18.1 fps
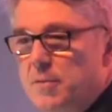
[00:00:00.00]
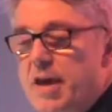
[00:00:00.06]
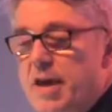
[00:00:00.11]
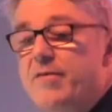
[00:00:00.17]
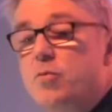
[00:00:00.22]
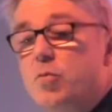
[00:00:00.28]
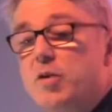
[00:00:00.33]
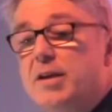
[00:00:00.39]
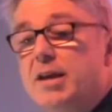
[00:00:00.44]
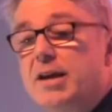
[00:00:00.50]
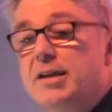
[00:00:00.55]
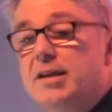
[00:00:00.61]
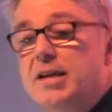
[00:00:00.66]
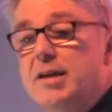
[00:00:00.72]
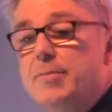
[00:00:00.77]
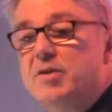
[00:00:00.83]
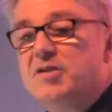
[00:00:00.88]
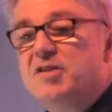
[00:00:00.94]
Even when
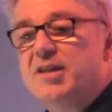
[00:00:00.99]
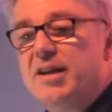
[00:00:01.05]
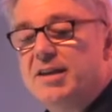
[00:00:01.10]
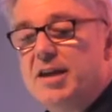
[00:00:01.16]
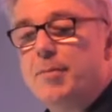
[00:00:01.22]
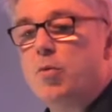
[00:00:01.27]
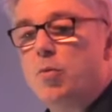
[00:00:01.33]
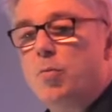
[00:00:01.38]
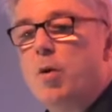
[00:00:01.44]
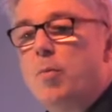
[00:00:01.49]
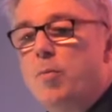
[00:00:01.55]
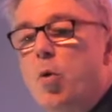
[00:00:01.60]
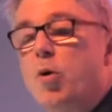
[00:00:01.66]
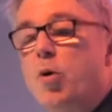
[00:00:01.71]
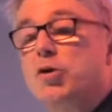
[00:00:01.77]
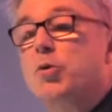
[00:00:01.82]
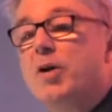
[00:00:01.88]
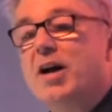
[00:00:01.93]
Nicodemus said, yeah, but
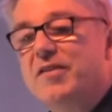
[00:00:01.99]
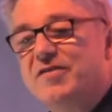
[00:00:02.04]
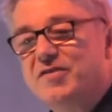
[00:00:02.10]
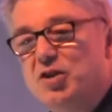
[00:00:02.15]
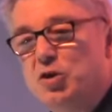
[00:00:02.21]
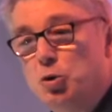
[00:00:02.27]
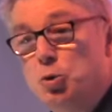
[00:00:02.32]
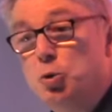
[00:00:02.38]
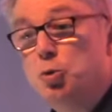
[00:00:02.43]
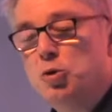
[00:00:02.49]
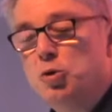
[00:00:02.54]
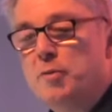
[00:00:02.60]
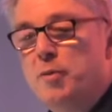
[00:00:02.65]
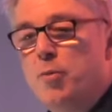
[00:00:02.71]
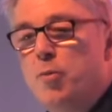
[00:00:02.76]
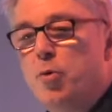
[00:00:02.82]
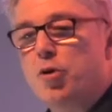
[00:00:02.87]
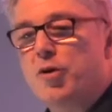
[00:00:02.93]
what do I have to do
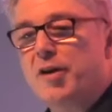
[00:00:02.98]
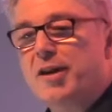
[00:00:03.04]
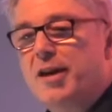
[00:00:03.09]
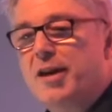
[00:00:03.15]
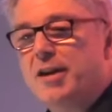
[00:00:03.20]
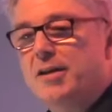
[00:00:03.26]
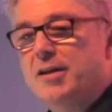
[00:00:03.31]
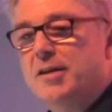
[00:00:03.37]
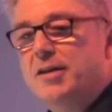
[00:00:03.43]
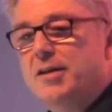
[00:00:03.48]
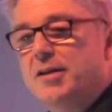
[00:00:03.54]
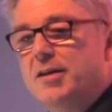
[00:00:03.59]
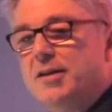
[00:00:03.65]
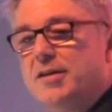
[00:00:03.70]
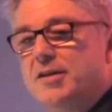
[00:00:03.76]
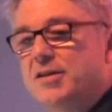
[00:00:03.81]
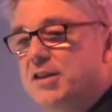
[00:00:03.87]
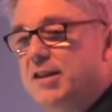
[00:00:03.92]
to be born again?
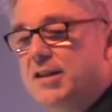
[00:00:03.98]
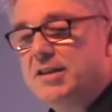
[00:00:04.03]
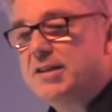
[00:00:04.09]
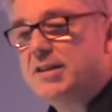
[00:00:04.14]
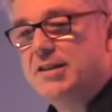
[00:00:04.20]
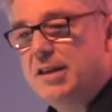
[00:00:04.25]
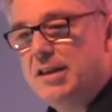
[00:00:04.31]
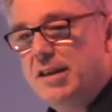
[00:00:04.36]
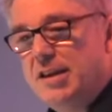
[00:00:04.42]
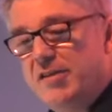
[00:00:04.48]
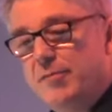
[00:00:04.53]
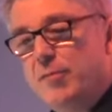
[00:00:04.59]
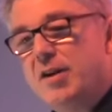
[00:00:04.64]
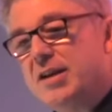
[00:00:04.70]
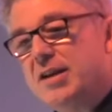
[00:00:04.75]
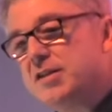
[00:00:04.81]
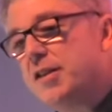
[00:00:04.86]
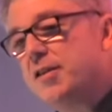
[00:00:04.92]
Jesus didn't give him
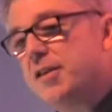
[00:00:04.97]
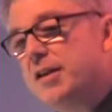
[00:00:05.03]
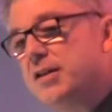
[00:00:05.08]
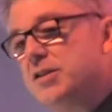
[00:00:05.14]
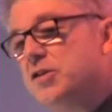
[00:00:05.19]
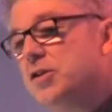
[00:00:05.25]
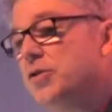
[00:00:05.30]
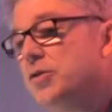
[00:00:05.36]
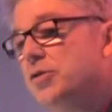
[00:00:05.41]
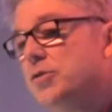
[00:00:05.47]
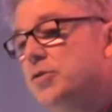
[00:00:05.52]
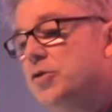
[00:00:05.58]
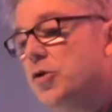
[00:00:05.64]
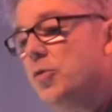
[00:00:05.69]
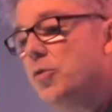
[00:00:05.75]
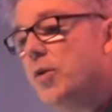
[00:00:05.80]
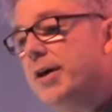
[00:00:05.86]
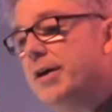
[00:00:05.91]
a list of things to do. Do
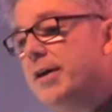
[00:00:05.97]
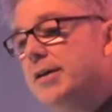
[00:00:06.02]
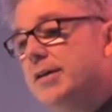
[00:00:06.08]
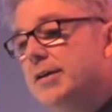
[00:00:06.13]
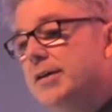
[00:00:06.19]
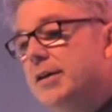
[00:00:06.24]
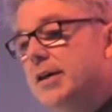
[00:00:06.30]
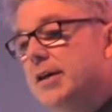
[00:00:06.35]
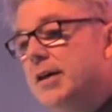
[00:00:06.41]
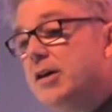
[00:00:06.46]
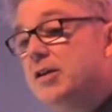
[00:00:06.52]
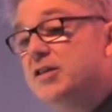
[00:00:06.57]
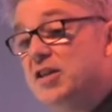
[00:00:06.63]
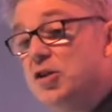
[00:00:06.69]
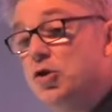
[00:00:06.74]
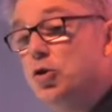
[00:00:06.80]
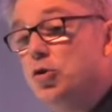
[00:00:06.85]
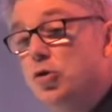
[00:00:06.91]
you know why?
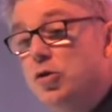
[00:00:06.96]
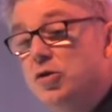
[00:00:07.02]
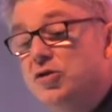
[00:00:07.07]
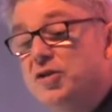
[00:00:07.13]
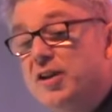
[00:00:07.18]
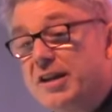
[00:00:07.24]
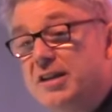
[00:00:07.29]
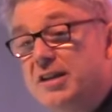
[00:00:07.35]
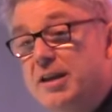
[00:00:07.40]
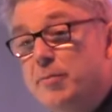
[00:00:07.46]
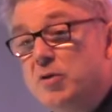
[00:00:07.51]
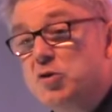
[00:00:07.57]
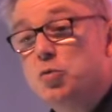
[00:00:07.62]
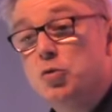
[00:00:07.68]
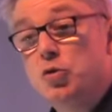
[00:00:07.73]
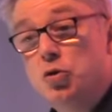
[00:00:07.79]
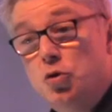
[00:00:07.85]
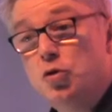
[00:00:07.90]
Because he knew
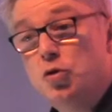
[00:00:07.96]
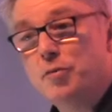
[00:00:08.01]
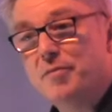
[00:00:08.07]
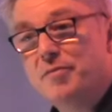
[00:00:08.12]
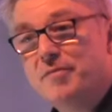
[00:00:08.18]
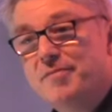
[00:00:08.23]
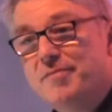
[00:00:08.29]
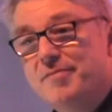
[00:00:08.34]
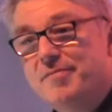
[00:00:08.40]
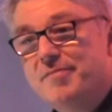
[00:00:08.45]
Nicodemus would do them.